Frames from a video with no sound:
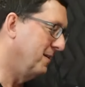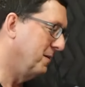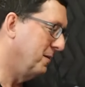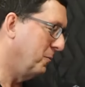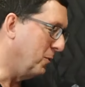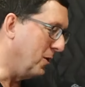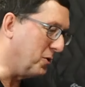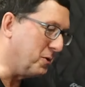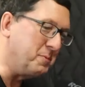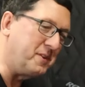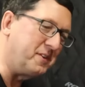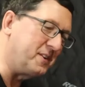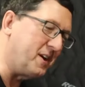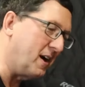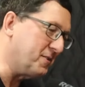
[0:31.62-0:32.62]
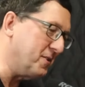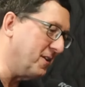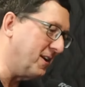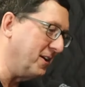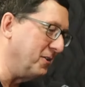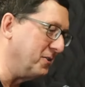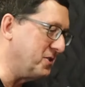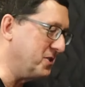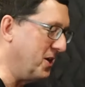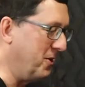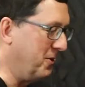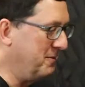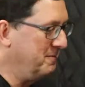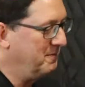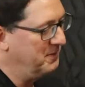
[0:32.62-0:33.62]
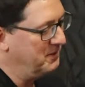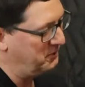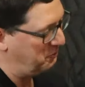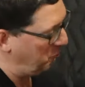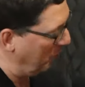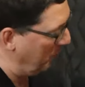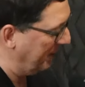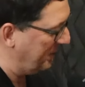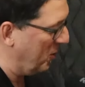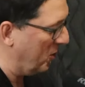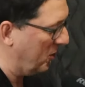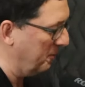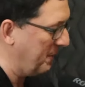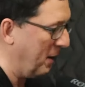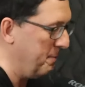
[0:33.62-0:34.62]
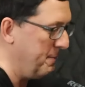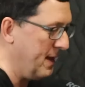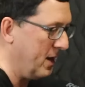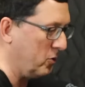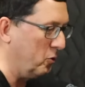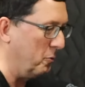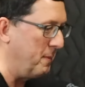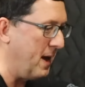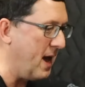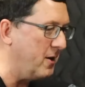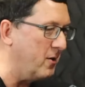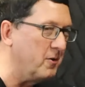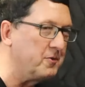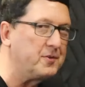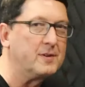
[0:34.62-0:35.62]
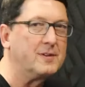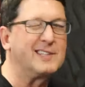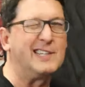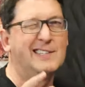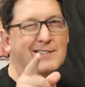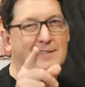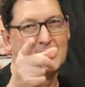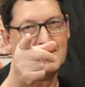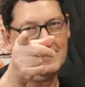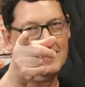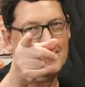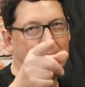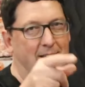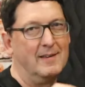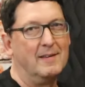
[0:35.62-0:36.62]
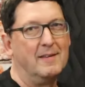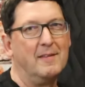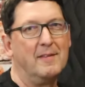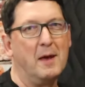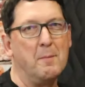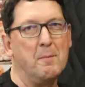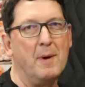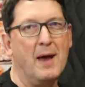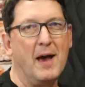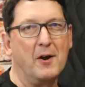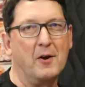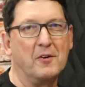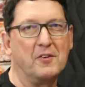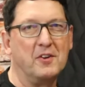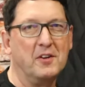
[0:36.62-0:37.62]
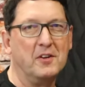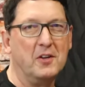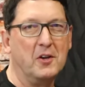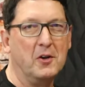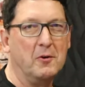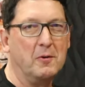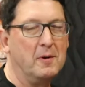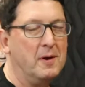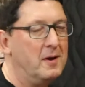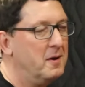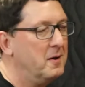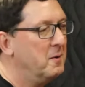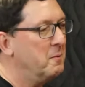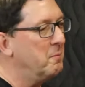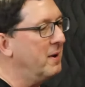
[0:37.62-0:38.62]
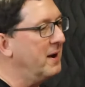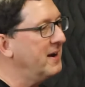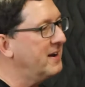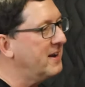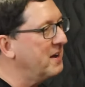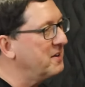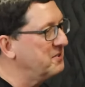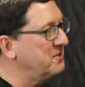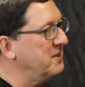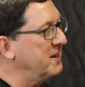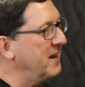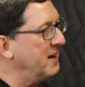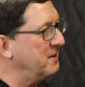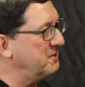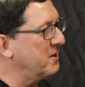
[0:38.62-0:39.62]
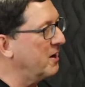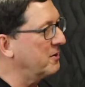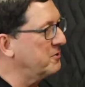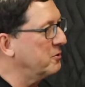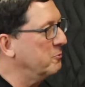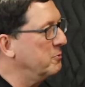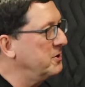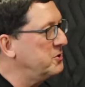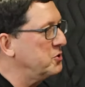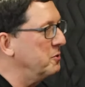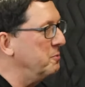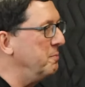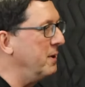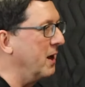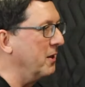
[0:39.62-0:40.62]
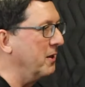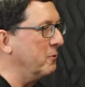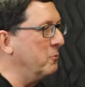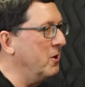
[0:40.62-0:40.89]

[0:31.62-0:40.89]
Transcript: Welcome to the Dr. Gil Show. This is where we talk about medical matters that matter to you. My guest today is Dr. Richard Mellitt.